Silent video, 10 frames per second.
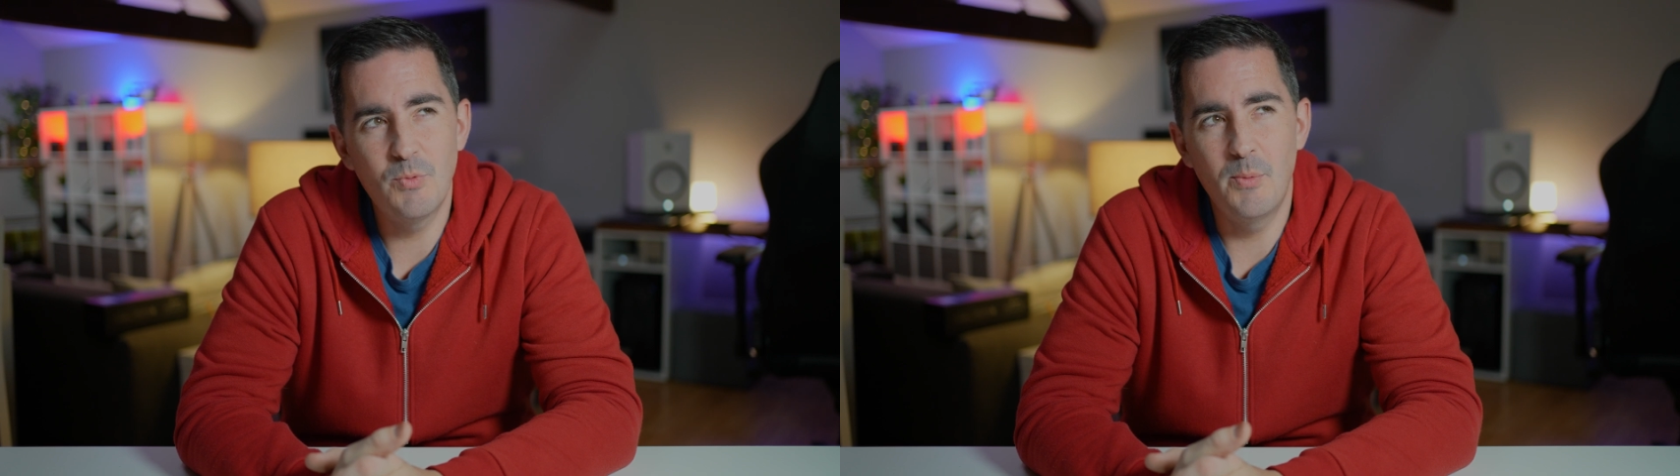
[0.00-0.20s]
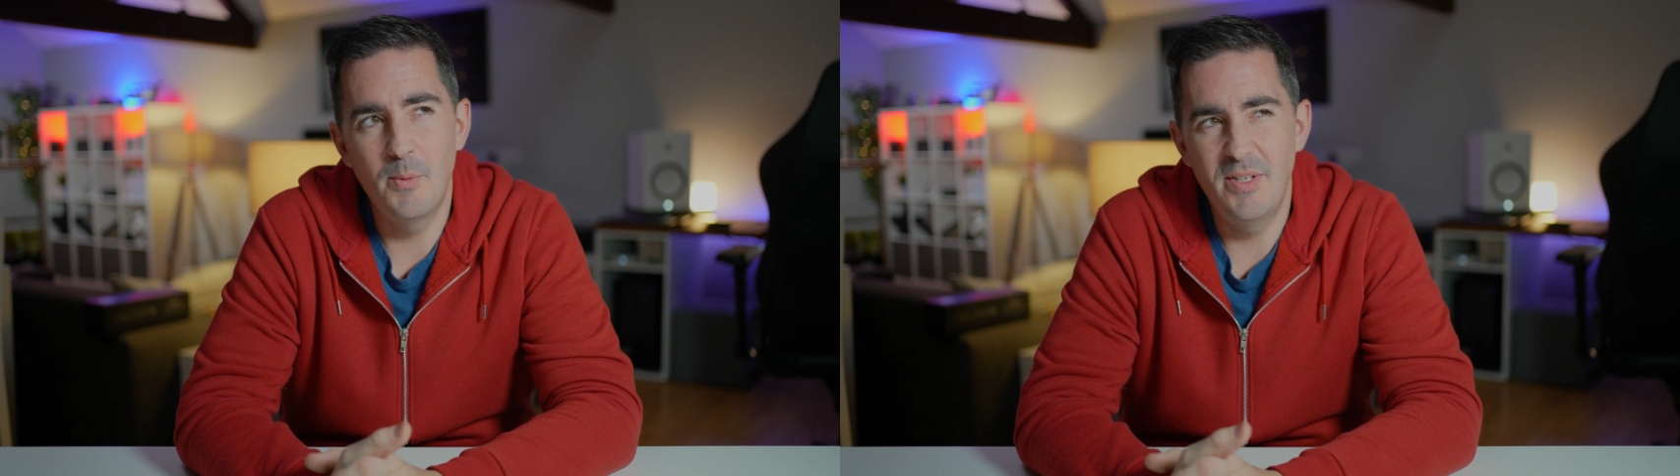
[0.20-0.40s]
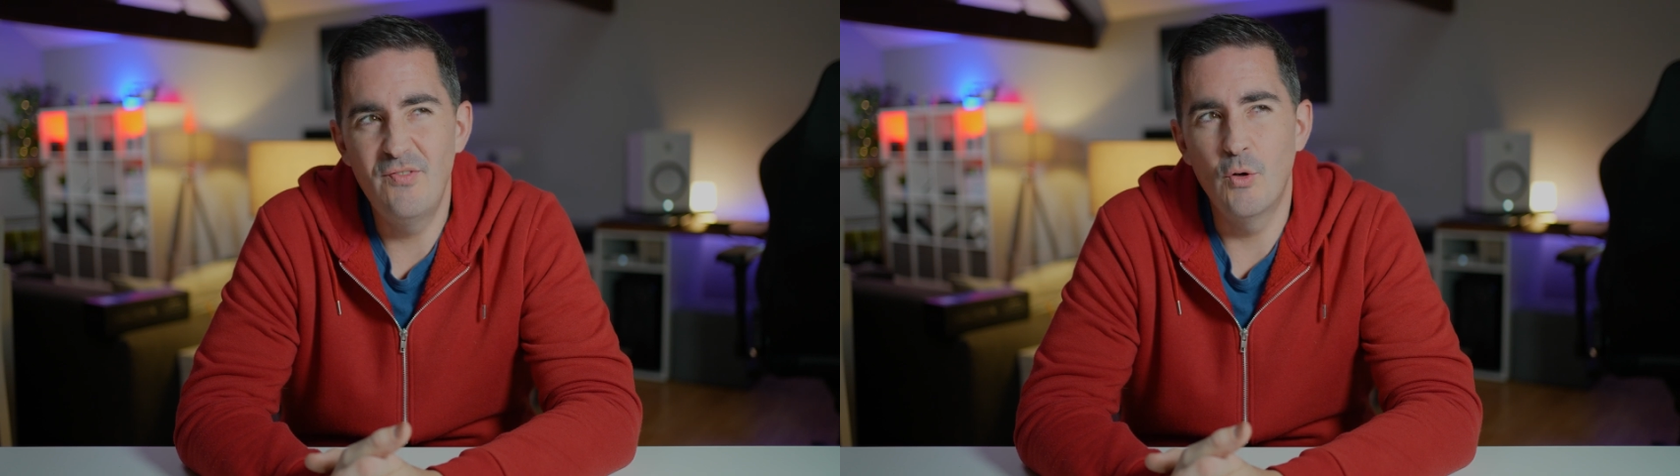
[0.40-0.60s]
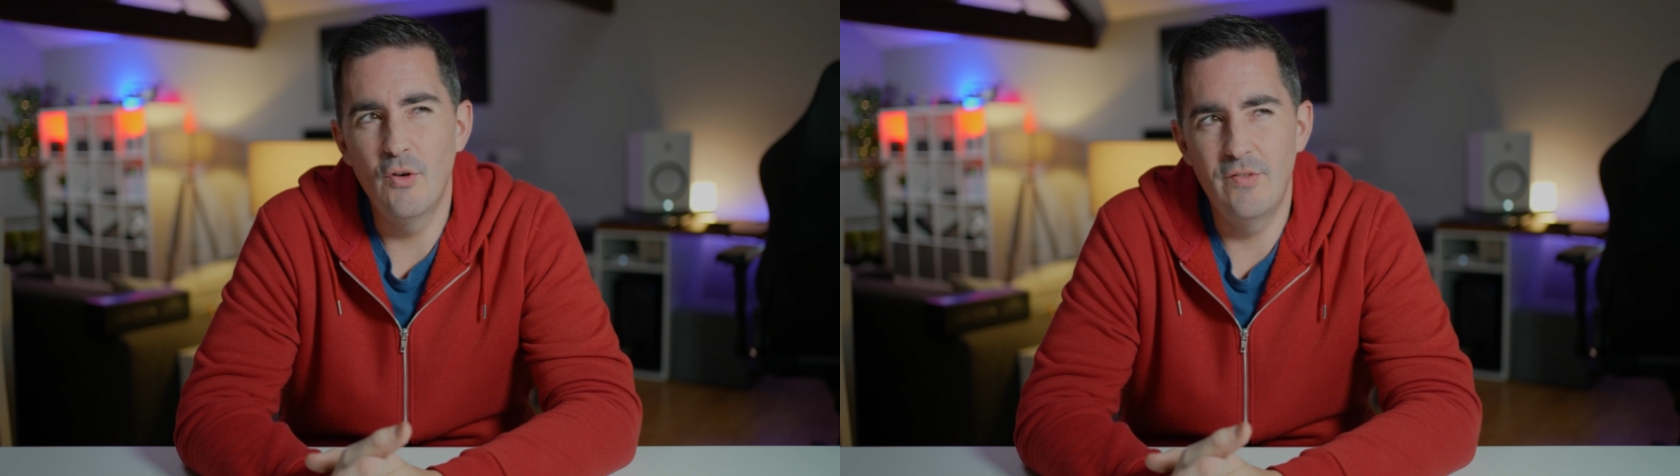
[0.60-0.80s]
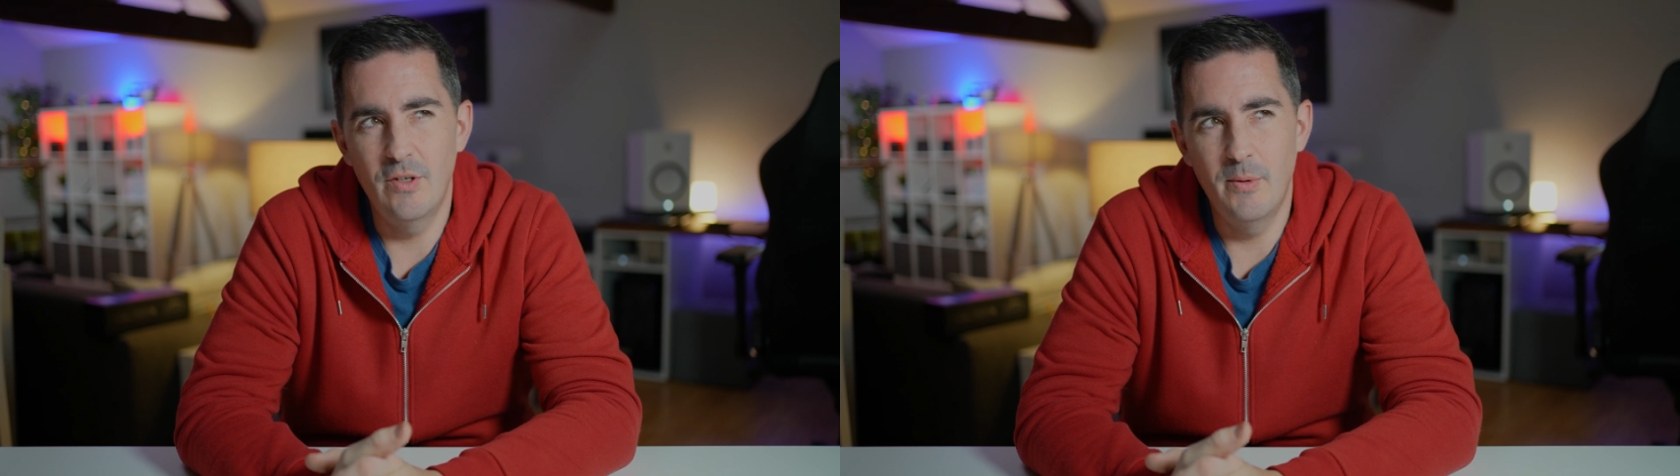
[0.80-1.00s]
probably 4
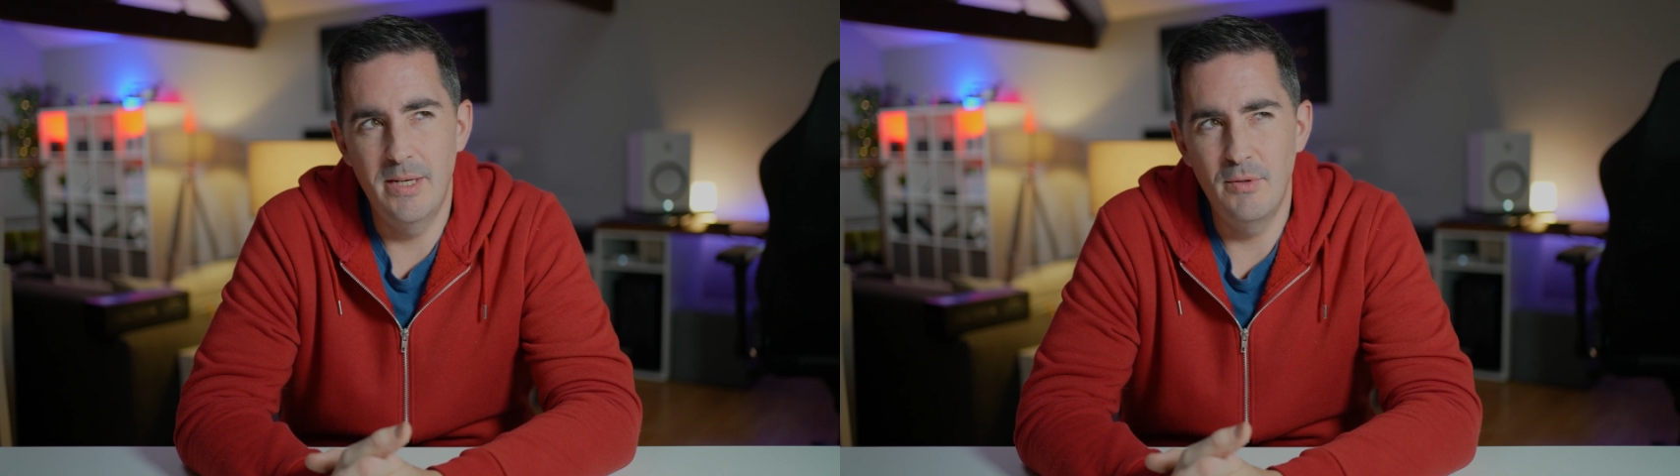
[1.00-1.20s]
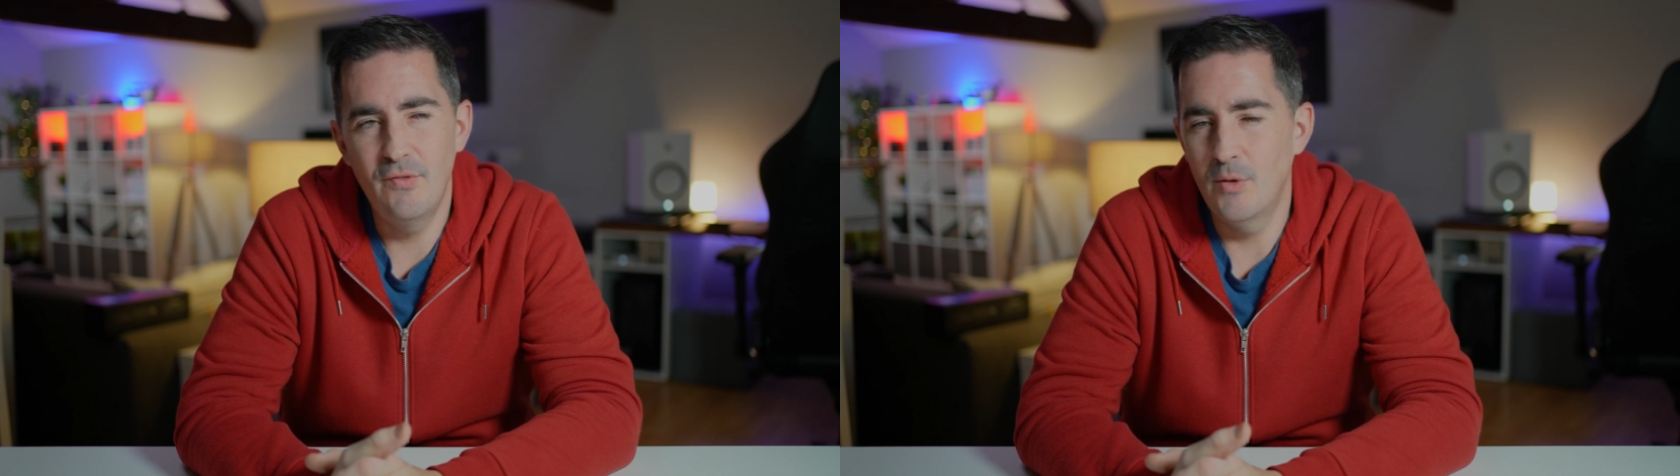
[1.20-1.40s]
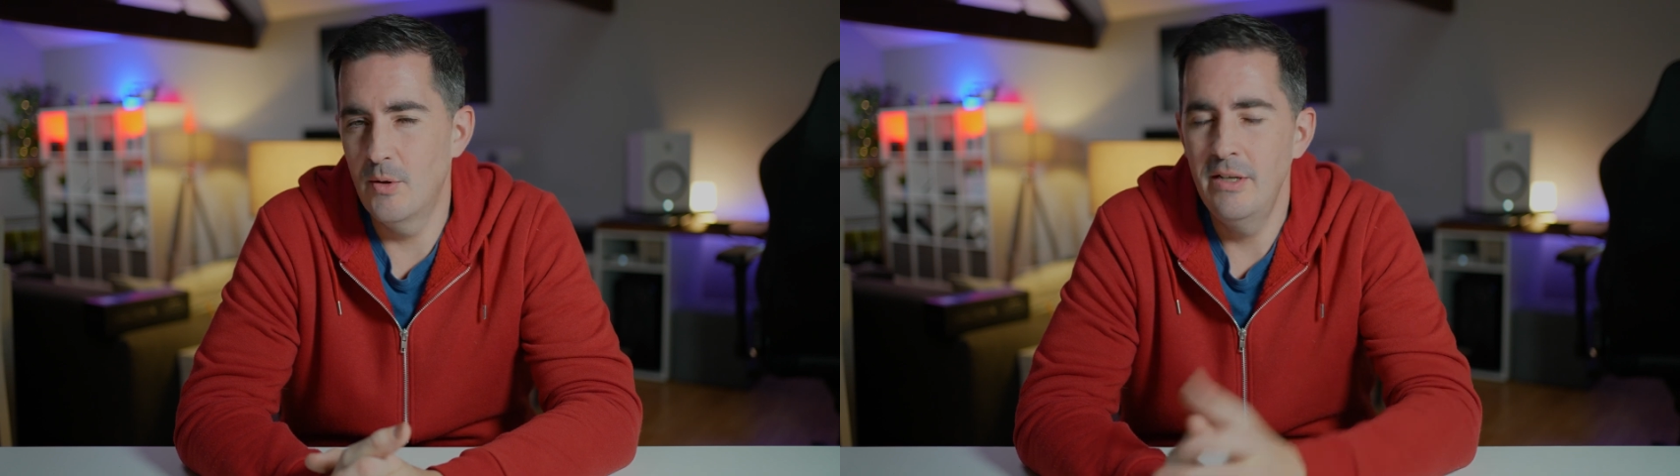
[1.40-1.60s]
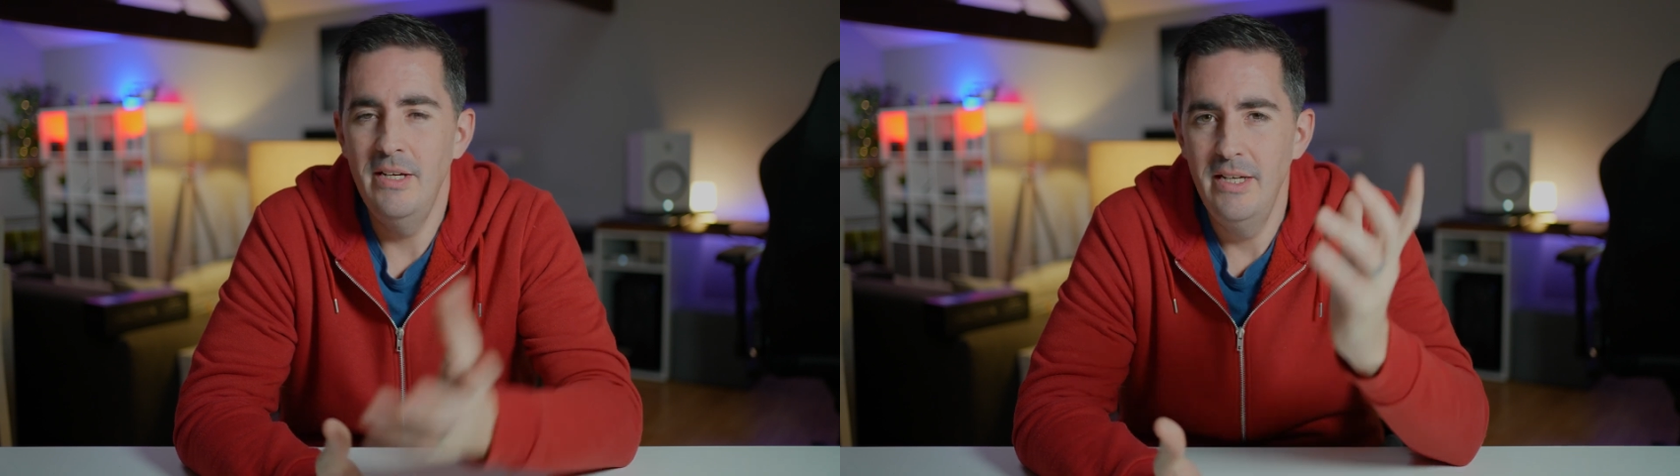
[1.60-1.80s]
foot away before.